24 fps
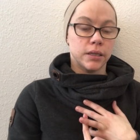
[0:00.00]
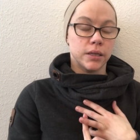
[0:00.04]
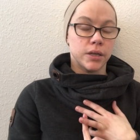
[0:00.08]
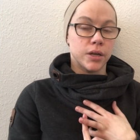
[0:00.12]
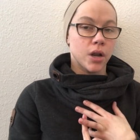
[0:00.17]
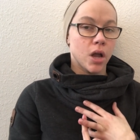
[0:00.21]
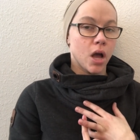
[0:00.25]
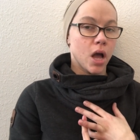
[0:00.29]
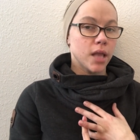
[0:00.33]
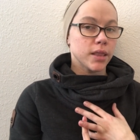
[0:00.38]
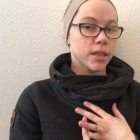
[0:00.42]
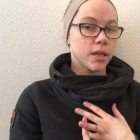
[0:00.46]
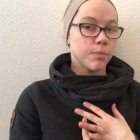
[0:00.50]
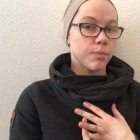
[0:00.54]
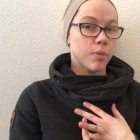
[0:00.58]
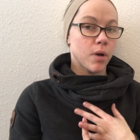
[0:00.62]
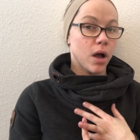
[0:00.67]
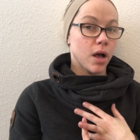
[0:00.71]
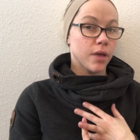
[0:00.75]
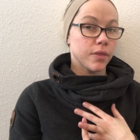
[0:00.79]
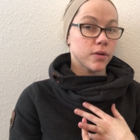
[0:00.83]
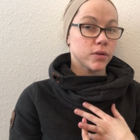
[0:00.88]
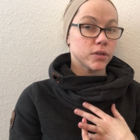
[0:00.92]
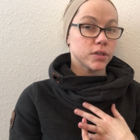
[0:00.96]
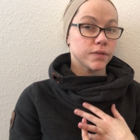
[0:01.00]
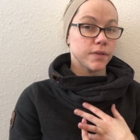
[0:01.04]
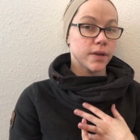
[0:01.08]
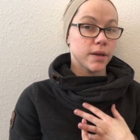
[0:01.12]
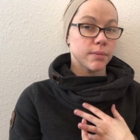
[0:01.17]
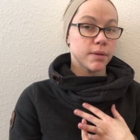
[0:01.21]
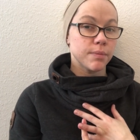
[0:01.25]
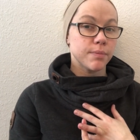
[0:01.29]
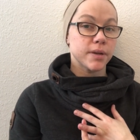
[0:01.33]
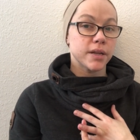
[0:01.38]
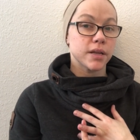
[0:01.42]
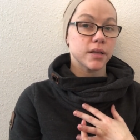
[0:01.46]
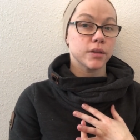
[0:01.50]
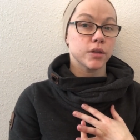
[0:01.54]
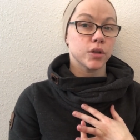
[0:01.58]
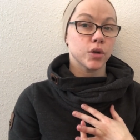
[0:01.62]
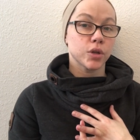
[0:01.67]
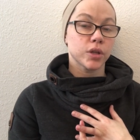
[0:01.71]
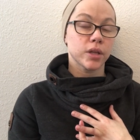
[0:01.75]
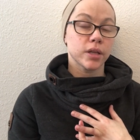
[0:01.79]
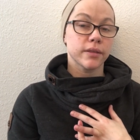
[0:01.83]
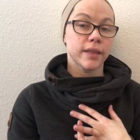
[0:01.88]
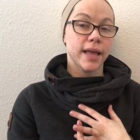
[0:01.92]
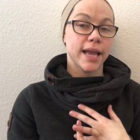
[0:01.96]
not in the Pothos family, but it
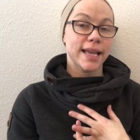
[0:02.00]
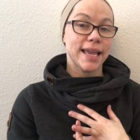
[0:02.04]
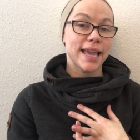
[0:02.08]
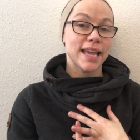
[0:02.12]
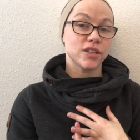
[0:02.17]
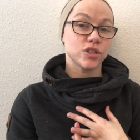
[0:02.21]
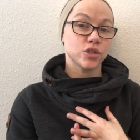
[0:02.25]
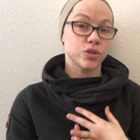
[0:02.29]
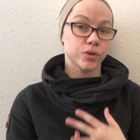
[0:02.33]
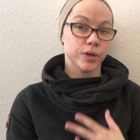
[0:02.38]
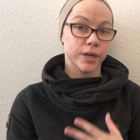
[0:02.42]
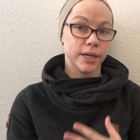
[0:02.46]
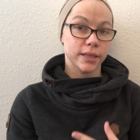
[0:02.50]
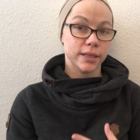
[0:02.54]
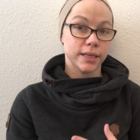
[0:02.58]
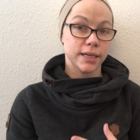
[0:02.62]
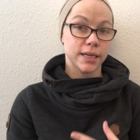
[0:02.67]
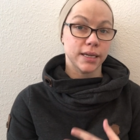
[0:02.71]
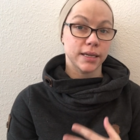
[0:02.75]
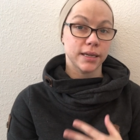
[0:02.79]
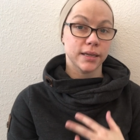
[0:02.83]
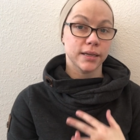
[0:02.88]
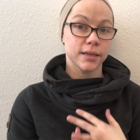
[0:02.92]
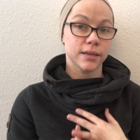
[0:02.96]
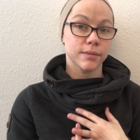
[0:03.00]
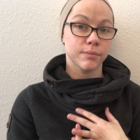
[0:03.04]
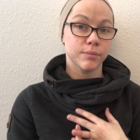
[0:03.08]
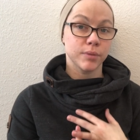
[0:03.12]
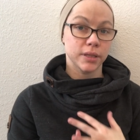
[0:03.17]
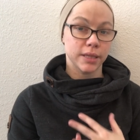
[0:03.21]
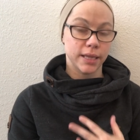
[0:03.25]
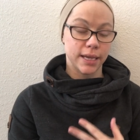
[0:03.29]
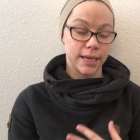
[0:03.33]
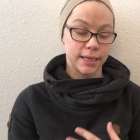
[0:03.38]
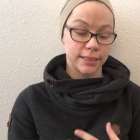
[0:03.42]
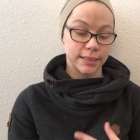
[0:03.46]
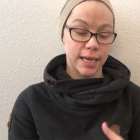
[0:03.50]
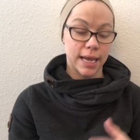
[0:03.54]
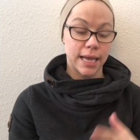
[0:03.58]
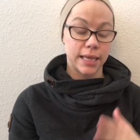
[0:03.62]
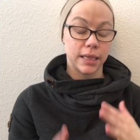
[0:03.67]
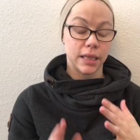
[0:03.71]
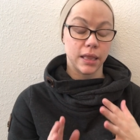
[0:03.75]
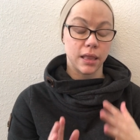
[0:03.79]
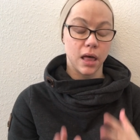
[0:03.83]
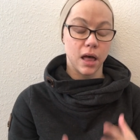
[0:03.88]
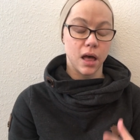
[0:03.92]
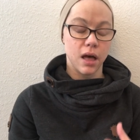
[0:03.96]
looked like a trailing plant. I
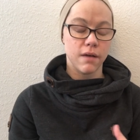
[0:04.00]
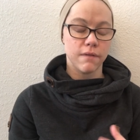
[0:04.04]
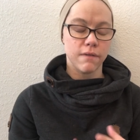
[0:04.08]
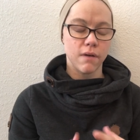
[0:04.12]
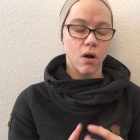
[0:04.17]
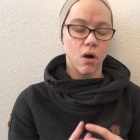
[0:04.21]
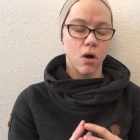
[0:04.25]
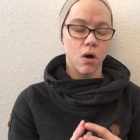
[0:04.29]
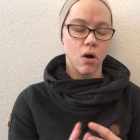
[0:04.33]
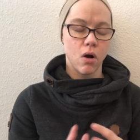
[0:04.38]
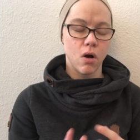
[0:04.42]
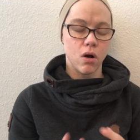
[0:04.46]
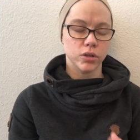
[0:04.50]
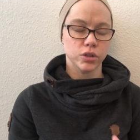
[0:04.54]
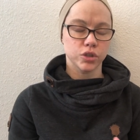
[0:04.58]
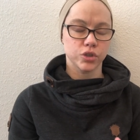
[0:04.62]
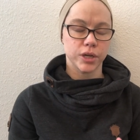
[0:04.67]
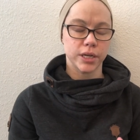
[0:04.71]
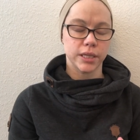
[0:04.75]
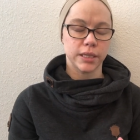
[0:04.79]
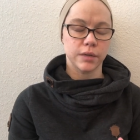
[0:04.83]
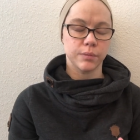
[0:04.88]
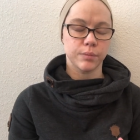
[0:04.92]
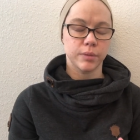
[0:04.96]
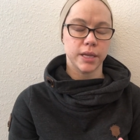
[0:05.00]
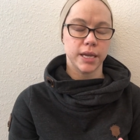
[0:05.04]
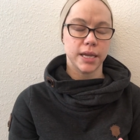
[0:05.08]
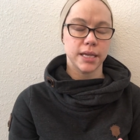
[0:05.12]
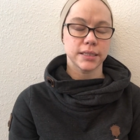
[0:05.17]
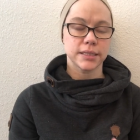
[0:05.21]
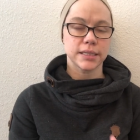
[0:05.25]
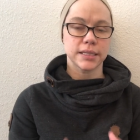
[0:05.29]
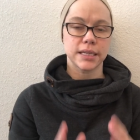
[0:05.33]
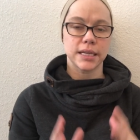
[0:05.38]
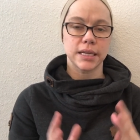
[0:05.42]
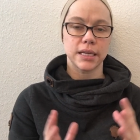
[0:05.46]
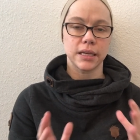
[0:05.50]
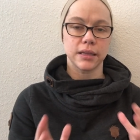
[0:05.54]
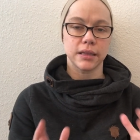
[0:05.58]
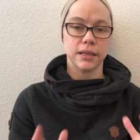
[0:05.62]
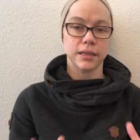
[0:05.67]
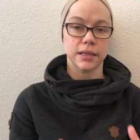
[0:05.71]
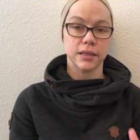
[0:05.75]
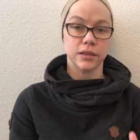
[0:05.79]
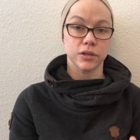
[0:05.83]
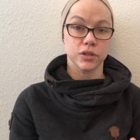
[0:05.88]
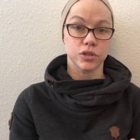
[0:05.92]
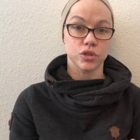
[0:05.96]
love all trailing plants and
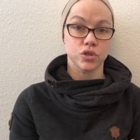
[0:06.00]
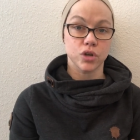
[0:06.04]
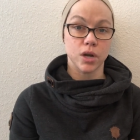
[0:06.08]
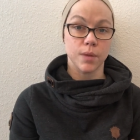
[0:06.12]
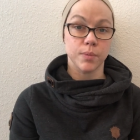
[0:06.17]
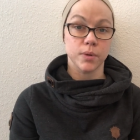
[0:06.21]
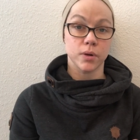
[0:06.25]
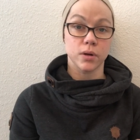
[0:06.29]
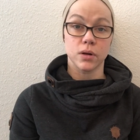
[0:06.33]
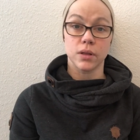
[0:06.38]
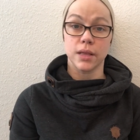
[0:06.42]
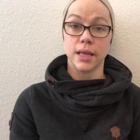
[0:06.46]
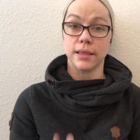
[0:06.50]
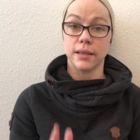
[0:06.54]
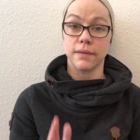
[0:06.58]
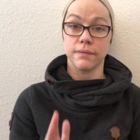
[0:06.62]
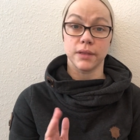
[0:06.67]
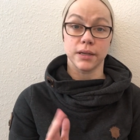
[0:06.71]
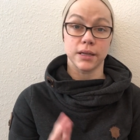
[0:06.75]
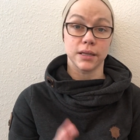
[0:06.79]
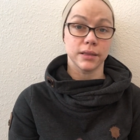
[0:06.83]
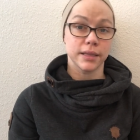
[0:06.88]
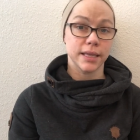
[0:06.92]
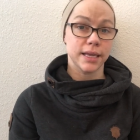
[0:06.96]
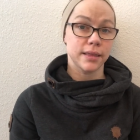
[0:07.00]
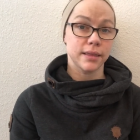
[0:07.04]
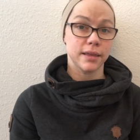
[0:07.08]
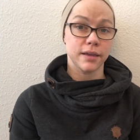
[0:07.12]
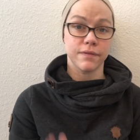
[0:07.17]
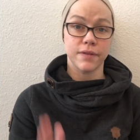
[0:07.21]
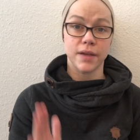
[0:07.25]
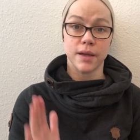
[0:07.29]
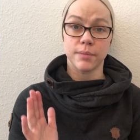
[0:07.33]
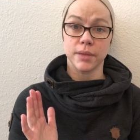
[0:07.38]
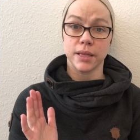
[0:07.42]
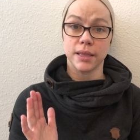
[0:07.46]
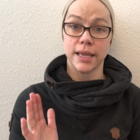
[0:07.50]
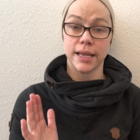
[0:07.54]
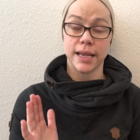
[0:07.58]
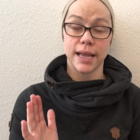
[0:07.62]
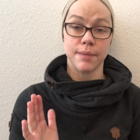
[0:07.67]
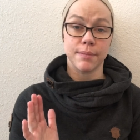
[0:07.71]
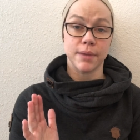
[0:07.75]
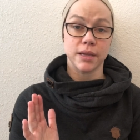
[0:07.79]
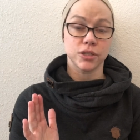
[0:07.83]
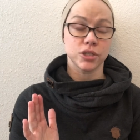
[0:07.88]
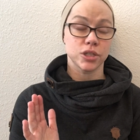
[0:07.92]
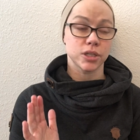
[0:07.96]
anything that looks tropical. I love the Calathea family, like
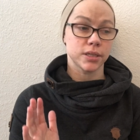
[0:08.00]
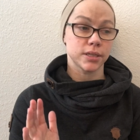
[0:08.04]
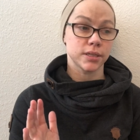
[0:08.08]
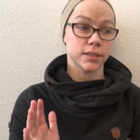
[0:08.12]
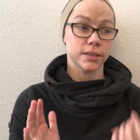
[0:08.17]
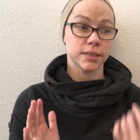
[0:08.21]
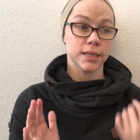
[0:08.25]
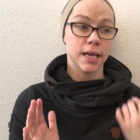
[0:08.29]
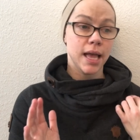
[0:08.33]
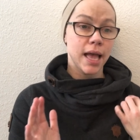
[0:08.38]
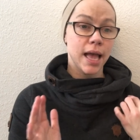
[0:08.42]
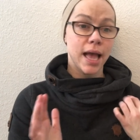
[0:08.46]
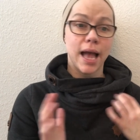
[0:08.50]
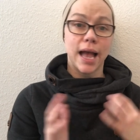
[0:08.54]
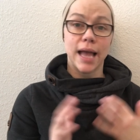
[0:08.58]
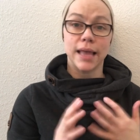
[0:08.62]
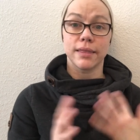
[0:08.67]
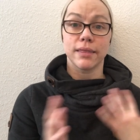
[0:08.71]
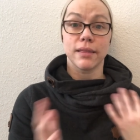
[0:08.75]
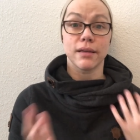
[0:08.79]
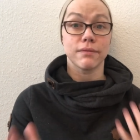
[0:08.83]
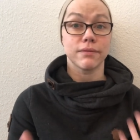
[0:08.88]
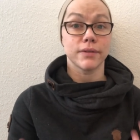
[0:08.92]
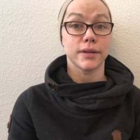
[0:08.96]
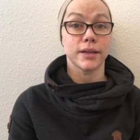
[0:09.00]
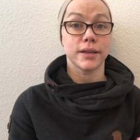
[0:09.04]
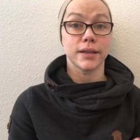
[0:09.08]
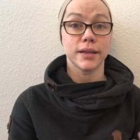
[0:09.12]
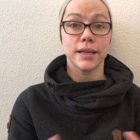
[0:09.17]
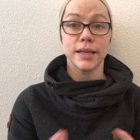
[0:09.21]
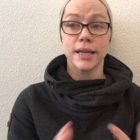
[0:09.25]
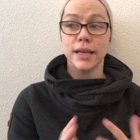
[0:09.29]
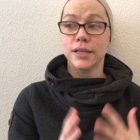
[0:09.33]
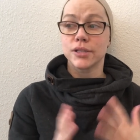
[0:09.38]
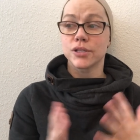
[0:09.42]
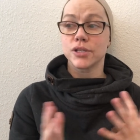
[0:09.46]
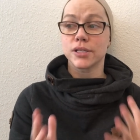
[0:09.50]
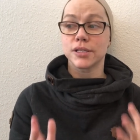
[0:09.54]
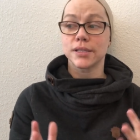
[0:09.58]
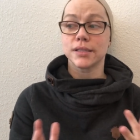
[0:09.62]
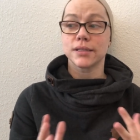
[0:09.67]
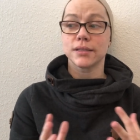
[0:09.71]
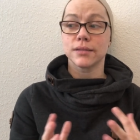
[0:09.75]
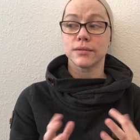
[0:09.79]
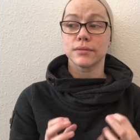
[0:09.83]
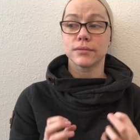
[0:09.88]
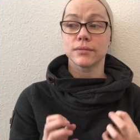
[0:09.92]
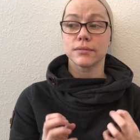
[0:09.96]
I mentioned. I love it.
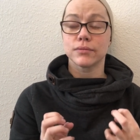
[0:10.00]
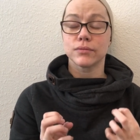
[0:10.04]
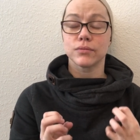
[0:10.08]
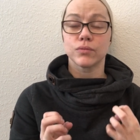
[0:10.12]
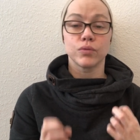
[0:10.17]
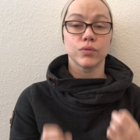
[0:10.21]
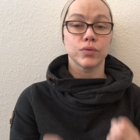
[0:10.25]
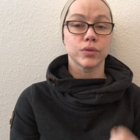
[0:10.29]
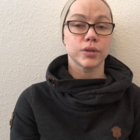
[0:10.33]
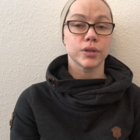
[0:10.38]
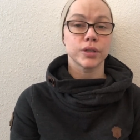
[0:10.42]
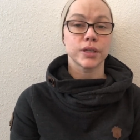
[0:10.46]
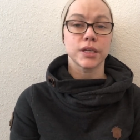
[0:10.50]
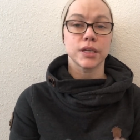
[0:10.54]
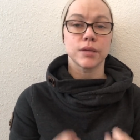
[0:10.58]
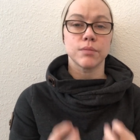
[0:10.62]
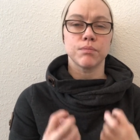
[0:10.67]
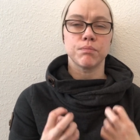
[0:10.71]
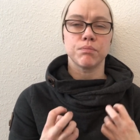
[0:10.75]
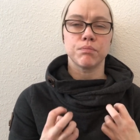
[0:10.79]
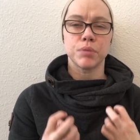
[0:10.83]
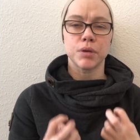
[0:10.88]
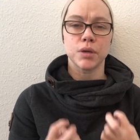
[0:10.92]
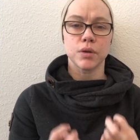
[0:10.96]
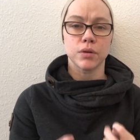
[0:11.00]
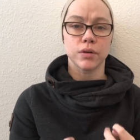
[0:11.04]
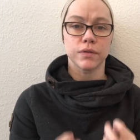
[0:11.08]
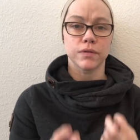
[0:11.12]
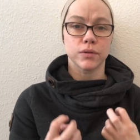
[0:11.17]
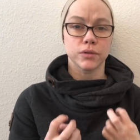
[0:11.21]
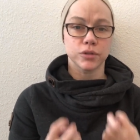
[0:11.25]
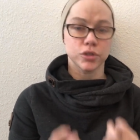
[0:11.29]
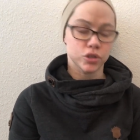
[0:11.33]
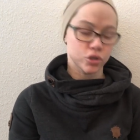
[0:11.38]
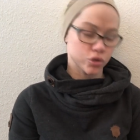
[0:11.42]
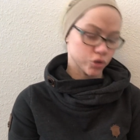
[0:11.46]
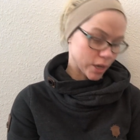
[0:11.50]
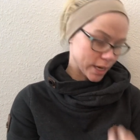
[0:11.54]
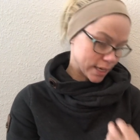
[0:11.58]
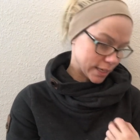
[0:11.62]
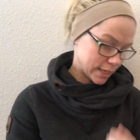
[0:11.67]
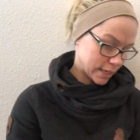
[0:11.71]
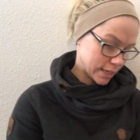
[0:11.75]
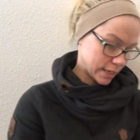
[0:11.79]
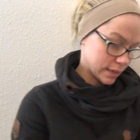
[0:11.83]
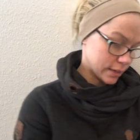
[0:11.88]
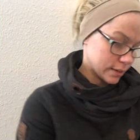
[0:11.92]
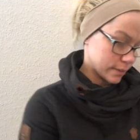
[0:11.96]
Just really beautiful,
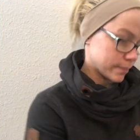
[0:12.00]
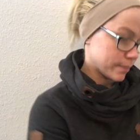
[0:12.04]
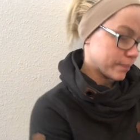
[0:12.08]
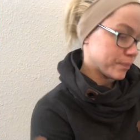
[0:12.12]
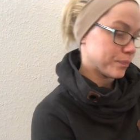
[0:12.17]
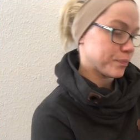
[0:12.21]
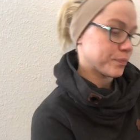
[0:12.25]
striking